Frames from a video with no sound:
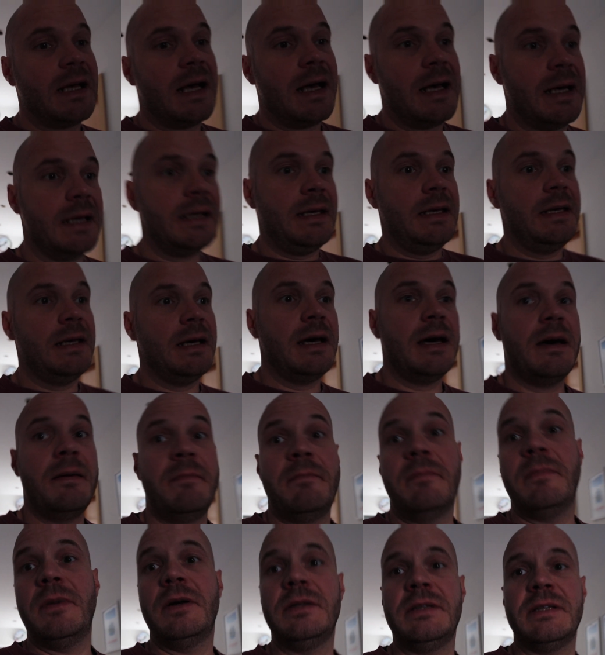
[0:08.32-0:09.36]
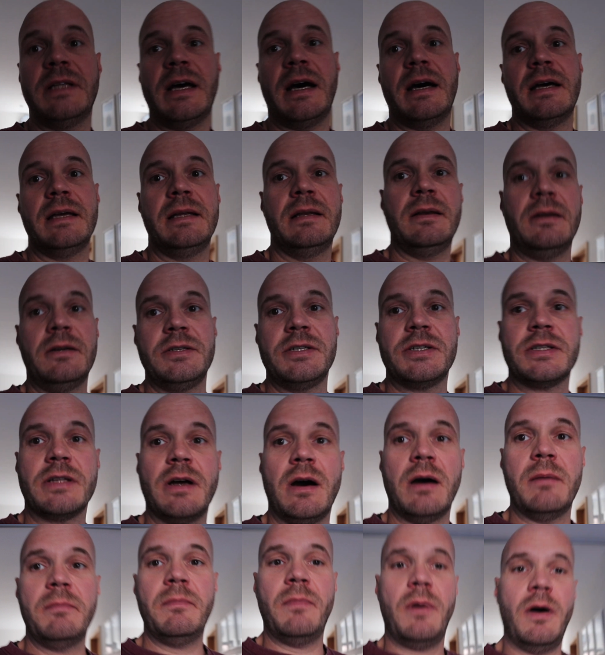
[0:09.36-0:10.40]
a Monday
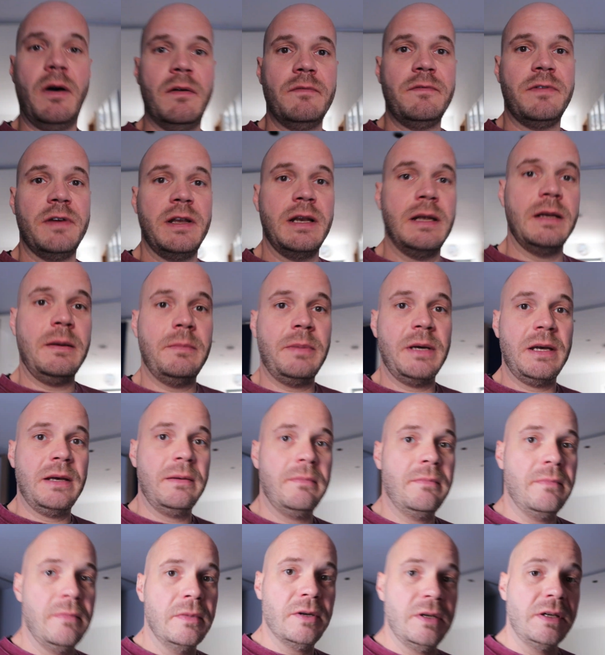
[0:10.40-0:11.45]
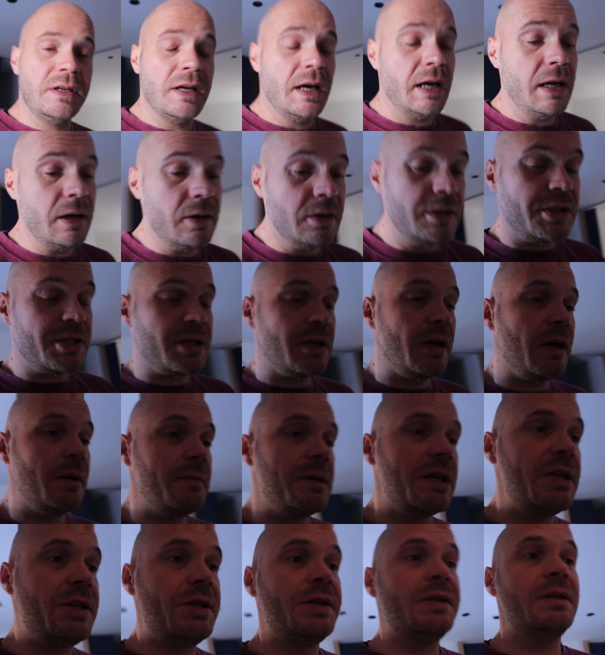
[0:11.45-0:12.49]
lunchtime. I'm feeling a bit Monday
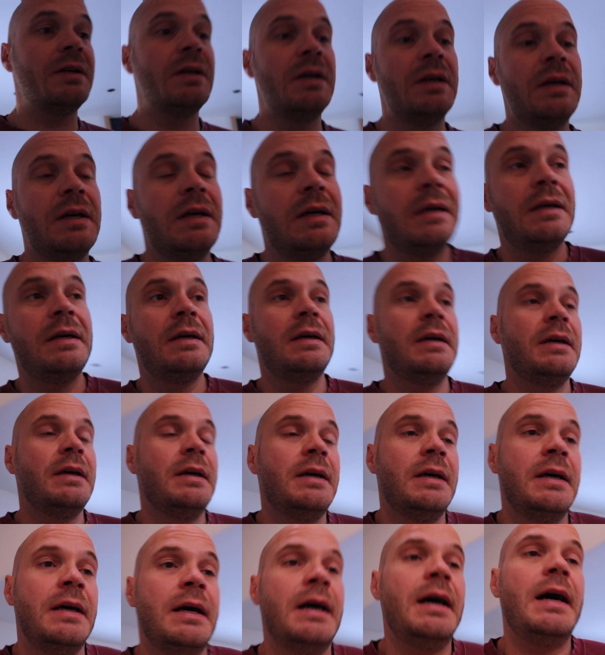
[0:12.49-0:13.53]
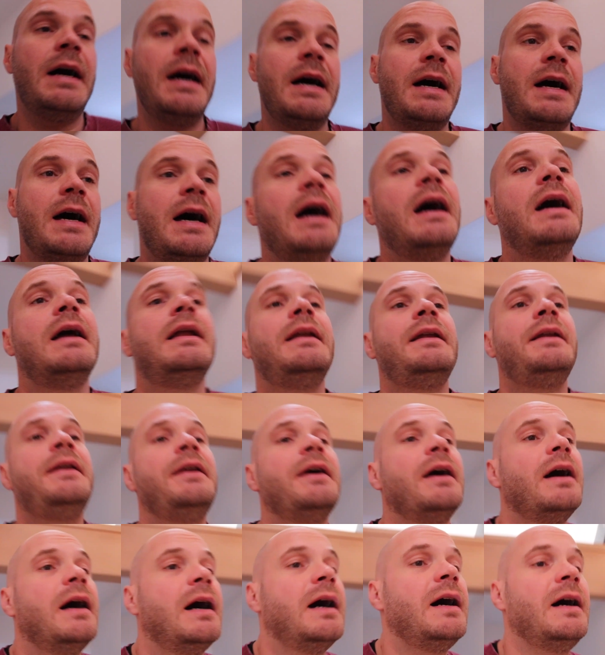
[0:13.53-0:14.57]
lunchtime-ish. And
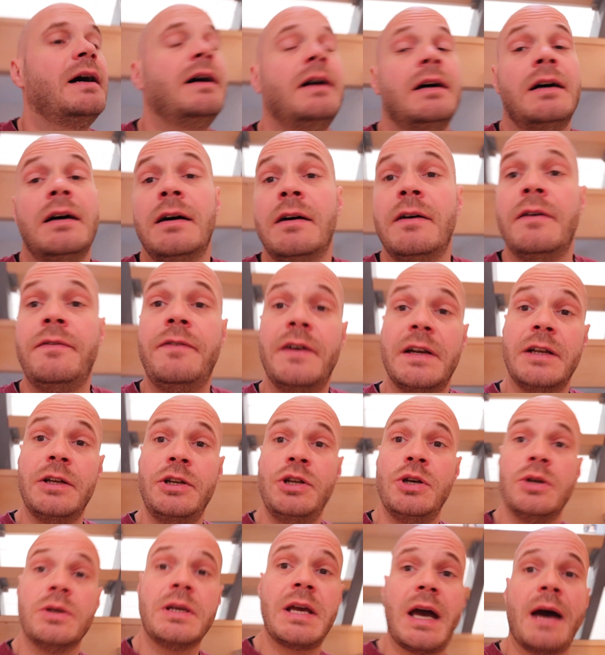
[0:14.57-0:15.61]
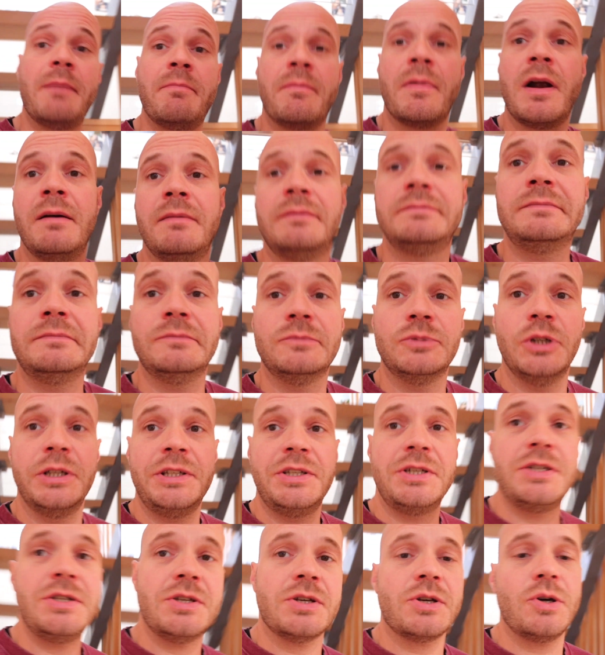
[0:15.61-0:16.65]
I've had a new camera, which is